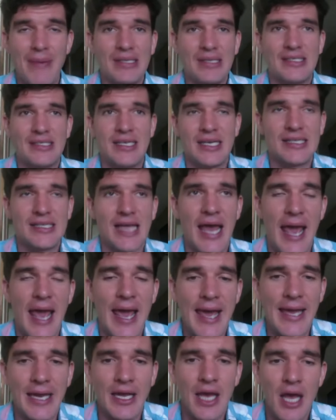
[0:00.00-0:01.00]
six
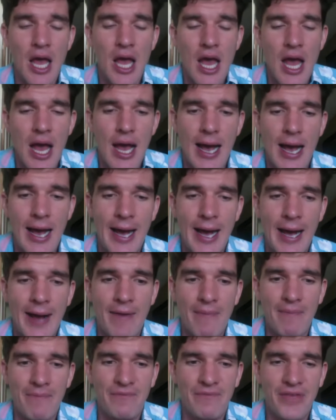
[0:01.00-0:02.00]
eight, uh,
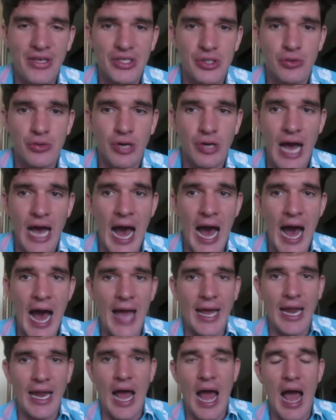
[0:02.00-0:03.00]
physical guy,
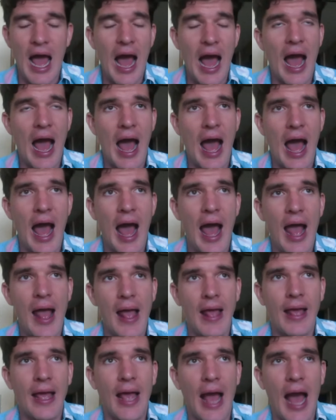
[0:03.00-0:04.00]
and I,
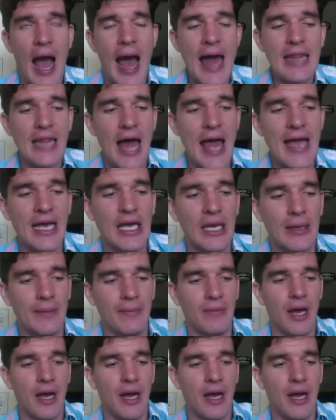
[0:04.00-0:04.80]
I like him